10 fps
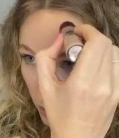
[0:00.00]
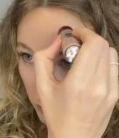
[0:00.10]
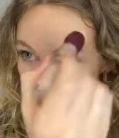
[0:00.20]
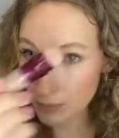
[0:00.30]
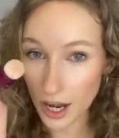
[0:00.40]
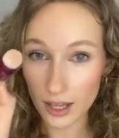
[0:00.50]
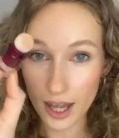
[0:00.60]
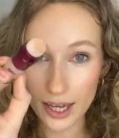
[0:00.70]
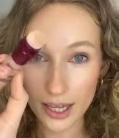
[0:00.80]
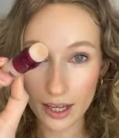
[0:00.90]
of coverage, but I
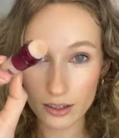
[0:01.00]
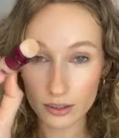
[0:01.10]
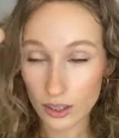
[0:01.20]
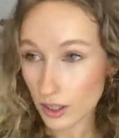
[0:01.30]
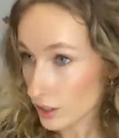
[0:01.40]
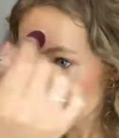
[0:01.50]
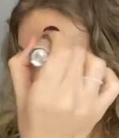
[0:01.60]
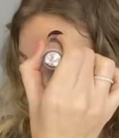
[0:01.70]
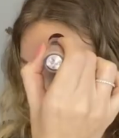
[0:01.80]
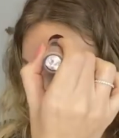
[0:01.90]
like how
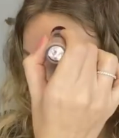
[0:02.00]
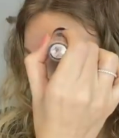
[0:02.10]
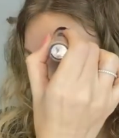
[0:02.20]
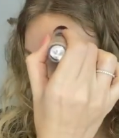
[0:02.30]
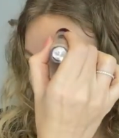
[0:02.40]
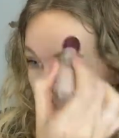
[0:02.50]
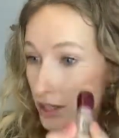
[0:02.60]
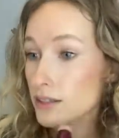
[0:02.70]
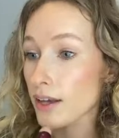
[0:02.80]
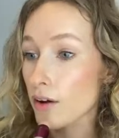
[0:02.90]
you apply it with
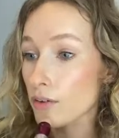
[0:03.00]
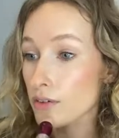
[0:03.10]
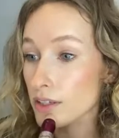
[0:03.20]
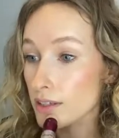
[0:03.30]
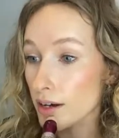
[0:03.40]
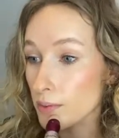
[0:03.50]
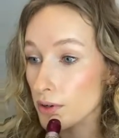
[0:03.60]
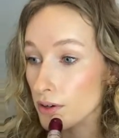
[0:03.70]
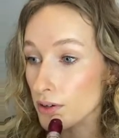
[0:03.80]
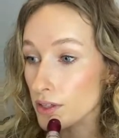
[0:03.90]
this. Like, obviously I
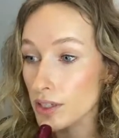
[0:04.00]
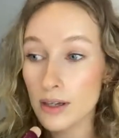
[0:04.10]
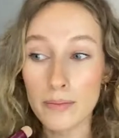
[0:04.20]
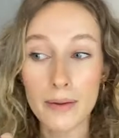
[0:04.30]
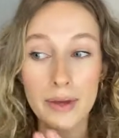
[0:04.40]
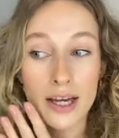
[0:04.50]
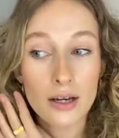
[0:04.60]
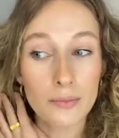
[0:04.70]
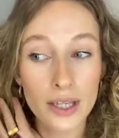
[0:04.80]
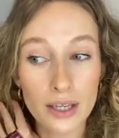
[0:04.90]
wouldn't use it in my
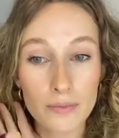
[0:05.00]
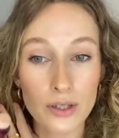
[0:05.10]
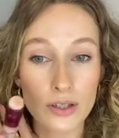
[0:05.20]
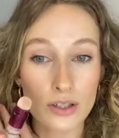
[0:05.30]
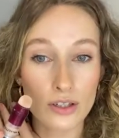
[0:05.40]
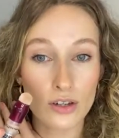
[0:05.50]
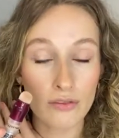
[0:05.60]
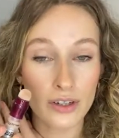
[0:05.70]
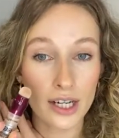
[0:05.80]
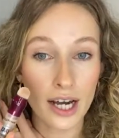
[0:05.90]
makeup kit because it's
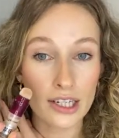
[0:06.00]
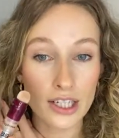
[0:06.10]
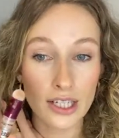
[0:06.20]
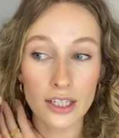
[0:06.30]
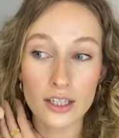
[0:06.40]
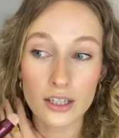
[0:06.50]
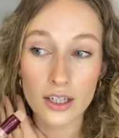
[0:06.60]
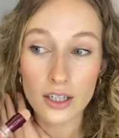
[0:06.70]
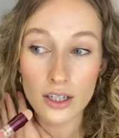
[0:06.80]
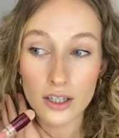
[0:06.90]
not very hygienic
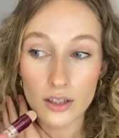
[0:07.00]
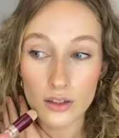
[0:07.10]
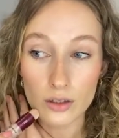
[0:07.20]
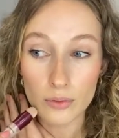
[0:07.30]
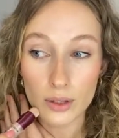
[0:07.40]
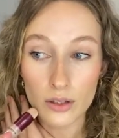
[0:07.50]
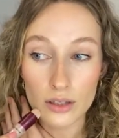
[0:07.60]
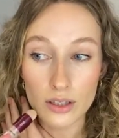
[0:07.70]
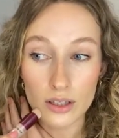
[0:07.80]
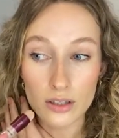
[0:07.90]
to be
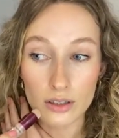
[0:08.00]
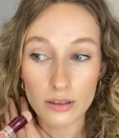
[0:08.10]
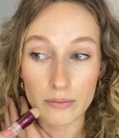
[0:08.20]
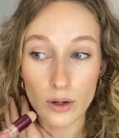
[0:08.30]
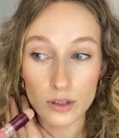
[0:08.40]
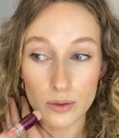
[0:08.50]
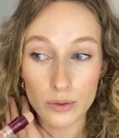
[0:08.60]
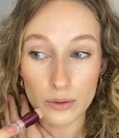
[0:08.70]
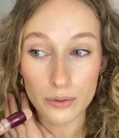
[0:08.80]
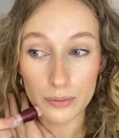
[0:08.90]
using this on
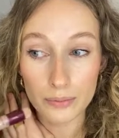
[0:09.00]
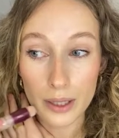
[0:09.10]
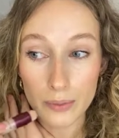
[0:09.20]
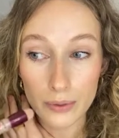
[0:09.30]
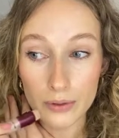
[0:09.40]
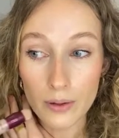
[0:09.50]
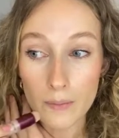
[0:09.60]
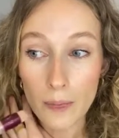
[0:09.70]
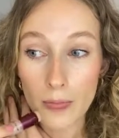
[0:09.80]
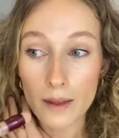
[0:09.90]
multiple people,
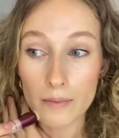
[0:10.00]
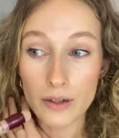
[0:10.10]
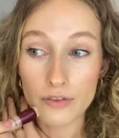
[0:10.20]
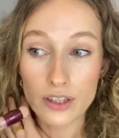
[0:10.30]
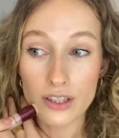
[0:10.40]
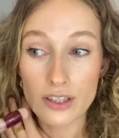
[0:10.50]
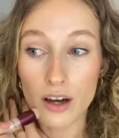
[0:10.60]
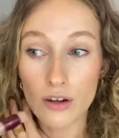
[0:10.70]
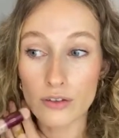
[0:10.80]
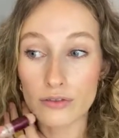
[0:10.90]
but for
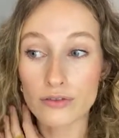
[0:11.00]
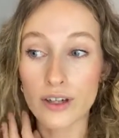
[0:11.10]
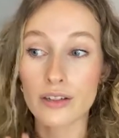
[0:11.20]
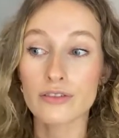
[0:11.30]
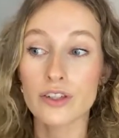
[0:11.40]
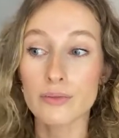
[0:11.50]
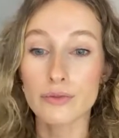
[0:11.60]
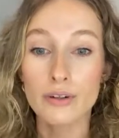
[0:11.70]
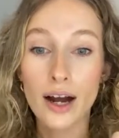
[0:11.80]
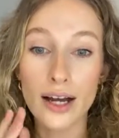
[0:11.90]
yourself and for the
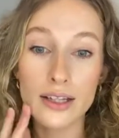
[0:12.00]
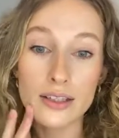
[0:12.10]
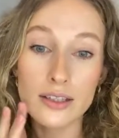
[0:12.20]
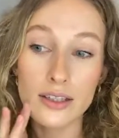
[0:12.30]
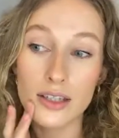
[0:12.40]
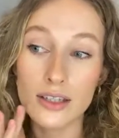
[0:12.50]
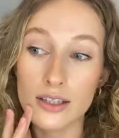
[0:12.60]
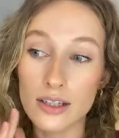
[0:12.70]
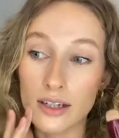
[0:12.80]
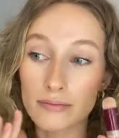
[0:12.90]
price,
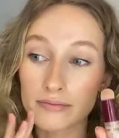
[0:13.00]
it's